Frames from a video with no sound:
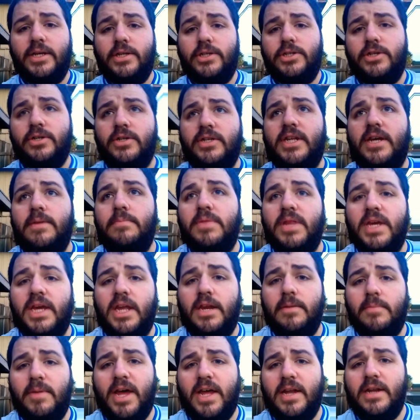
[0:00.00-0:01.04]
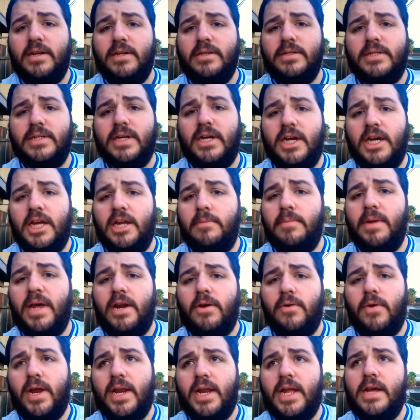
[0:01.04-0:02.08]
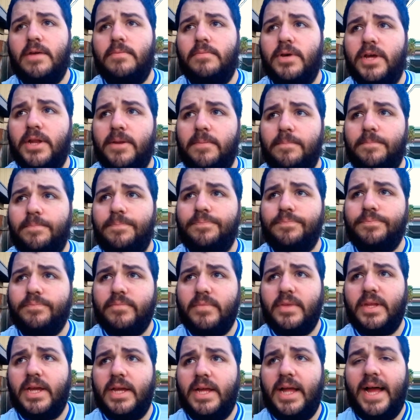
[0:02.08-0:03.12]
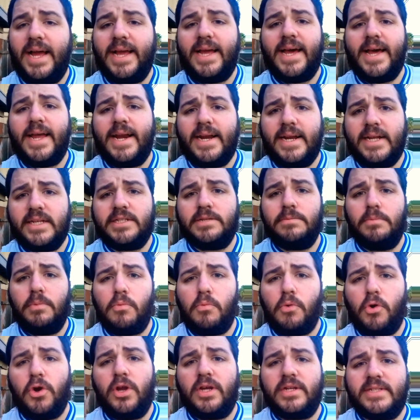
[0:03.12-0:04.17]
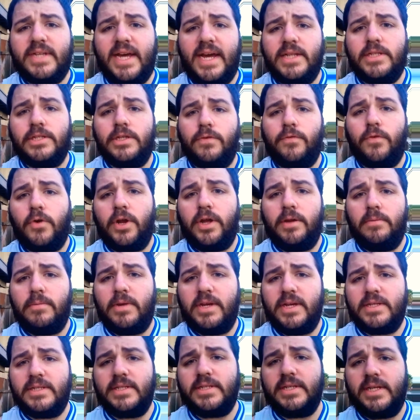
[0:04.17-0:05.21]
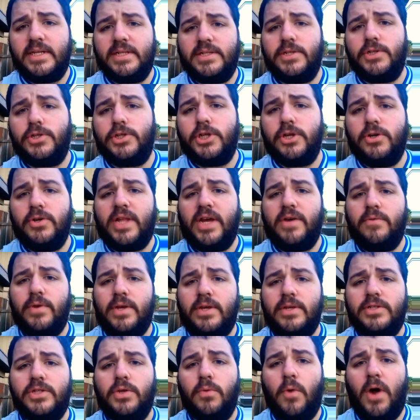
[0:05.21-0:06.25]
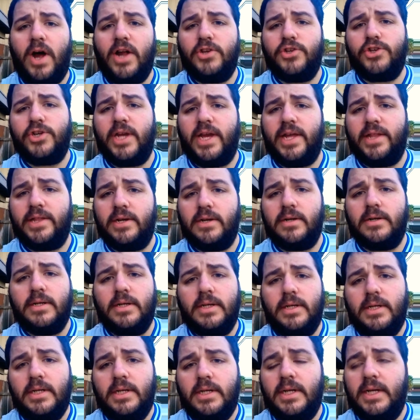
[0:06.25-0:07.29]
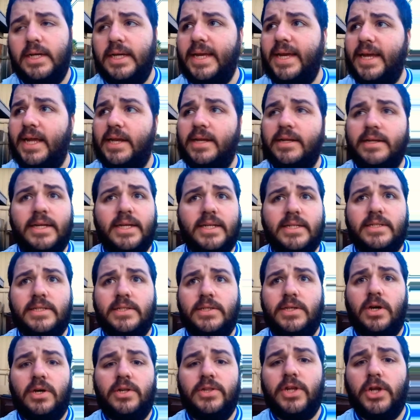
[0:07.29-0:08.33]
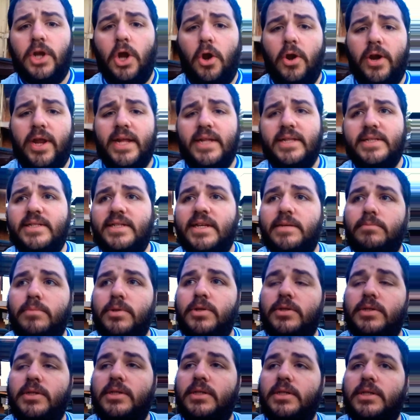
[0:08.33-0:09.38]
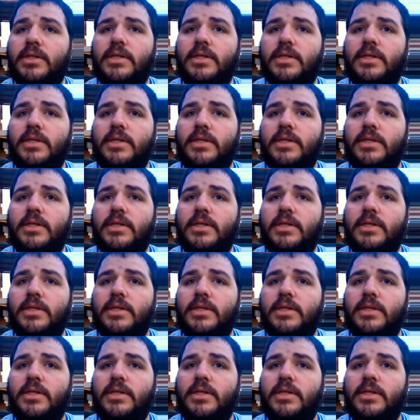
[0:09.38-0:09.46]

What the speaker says: choked up thinking about it and talking about it right now, but I got it as a memorial tattoo for him, because it's a show that we used to watch together. Again, it's called the Guardian symbol,